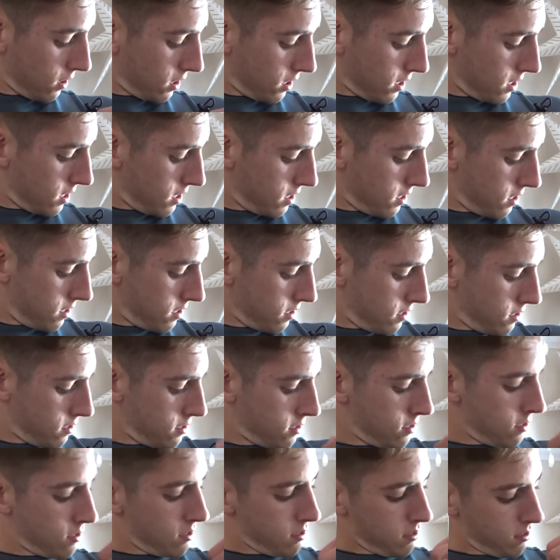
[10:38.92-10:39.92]
I
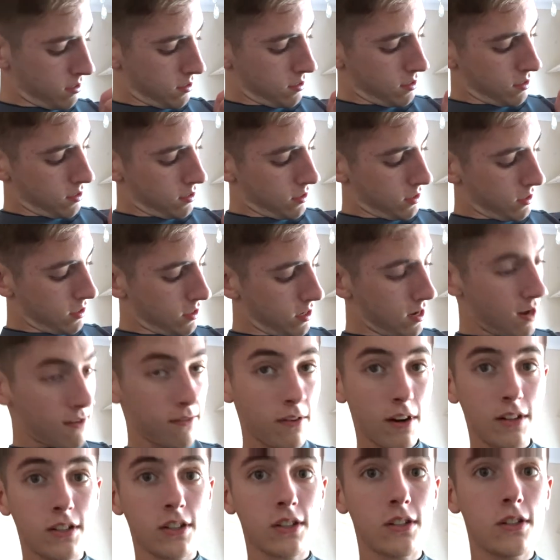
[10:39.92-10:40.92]

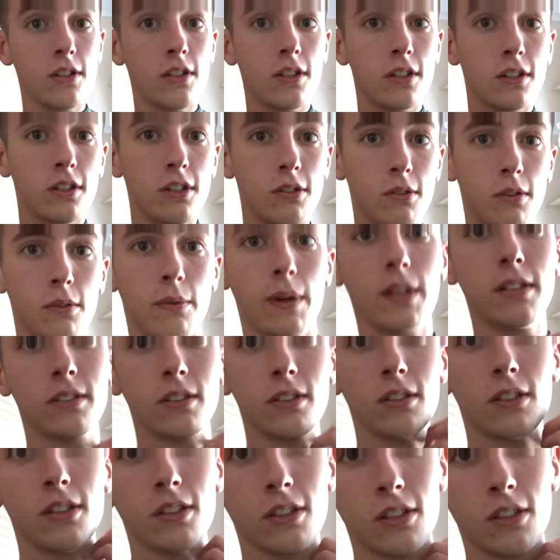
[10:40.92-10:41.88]
never actually knew you could do with the wetsuits.